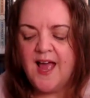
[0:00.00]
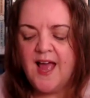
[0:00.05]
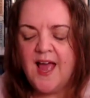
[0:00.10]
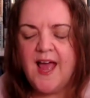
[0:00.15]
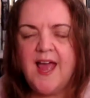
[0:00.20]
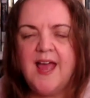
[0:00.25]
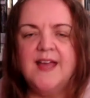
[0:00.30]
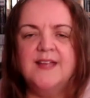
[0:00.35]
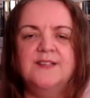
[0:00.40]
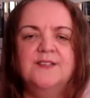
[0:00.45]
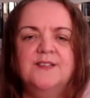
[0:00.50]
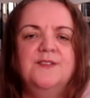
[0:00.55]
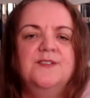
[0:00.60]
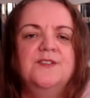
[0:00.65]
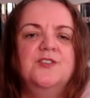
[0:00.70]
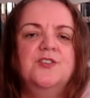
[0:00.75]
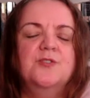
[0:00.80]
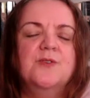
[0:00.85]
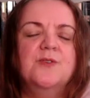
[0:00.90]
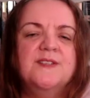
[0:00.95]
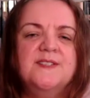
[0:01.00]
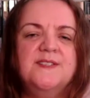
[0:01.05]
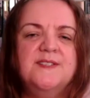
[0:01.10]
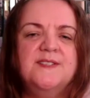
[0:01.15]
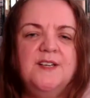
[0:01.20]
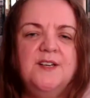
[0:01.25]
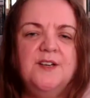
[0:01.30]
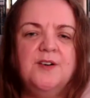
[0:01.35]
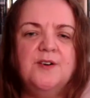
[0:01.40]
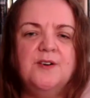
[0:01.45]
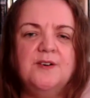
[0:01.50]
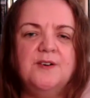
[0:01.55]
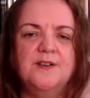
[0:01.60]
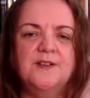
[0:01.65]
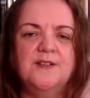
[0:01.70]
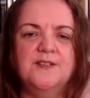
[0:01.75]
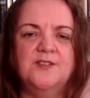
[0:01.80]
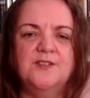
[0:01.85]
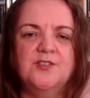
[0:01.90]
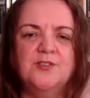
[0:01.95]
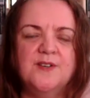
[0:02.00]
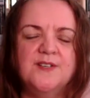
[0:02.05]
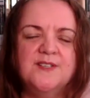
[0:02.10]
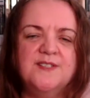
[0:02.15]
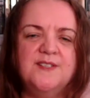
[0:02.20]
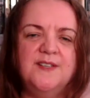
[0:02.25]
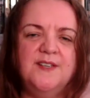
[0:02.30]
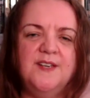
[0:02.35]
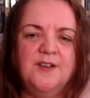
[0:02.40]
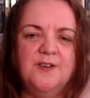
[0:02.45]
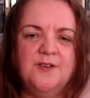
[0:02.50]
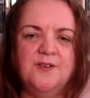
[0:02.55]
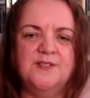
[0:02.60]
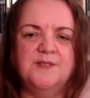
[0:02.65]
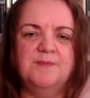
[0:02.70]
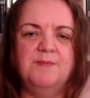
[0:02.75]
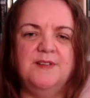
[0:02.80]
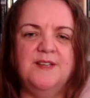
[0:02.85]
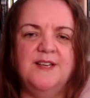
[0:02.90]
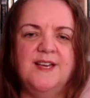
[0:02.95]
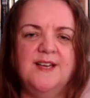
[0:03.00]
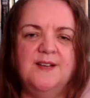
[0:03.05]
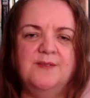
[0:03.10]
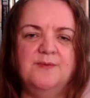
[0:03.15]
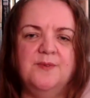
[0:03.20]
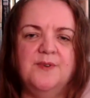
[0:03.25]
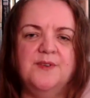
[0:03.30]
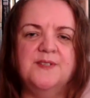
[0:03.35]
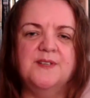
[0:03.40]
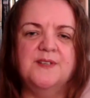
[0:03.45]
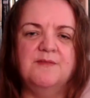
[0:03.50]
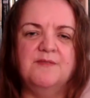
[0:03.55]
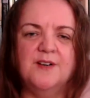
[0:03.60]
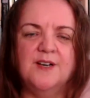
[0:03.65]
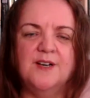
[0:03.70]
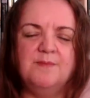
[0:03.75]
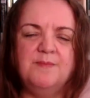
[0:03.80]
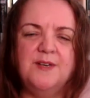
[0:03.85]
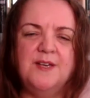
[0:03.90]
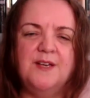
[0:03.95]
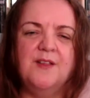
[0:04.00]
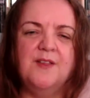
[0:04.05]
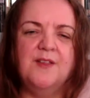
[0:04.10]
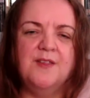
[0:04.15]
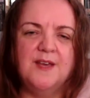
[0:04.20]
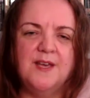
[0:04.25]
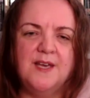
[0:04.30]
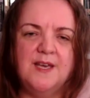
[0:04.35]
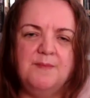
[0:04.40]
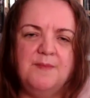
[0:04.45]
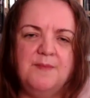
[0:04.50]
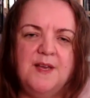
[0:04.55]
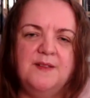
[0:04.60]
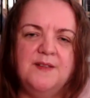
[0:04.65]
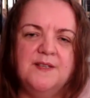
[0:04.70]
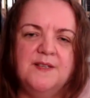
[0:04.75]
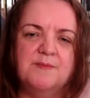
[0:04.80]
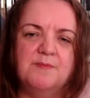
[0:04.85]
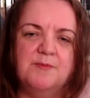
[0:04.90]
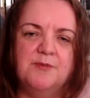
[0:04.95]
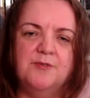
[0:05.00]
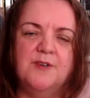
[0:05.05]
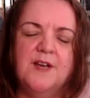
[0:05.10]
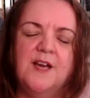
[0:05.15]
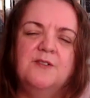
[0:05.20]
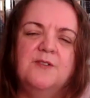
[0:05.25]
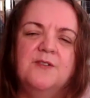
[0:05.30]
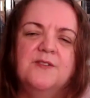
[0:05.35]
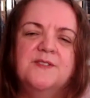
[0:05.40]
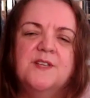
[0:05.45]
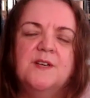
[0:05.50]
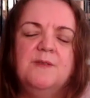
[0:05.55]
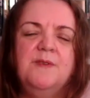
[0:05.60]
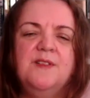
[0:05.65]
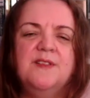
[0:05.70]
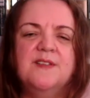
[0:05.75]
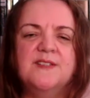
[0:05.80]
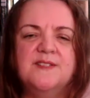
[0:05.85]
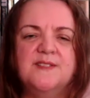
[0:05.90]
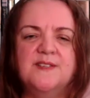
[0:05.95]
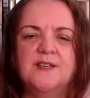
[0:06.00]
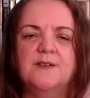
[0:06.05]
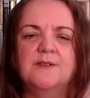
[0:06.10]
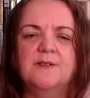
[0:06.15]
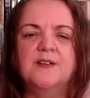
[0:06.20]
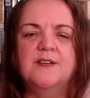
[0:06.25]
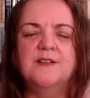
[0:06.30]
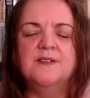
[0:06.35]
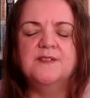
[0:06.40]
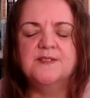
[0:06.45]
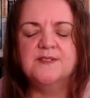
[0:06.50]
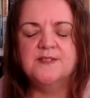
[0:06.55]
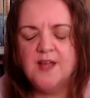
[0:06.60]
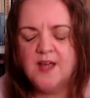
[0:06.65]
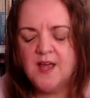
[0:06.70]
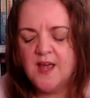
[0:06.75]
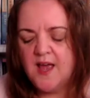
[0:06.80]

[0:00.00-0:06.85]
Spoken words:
And trusting God and trusting in God's plan was a very big theme in this book and also in the series.